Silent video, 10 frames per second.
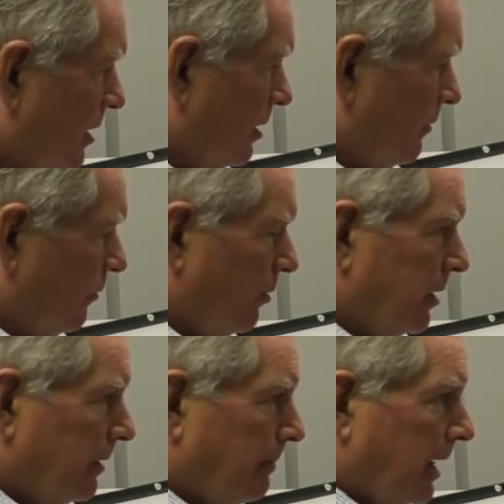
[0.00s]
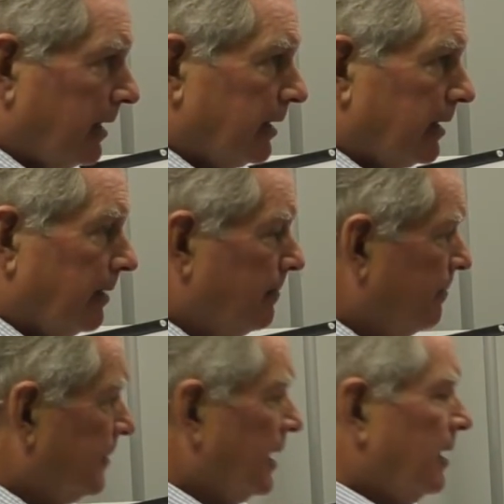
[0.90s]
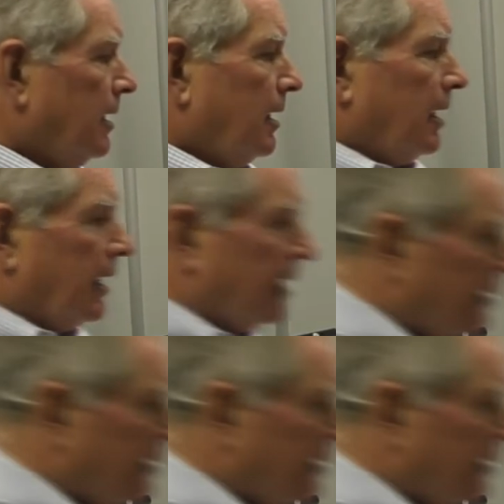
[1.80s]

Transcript: the 40 and back again. And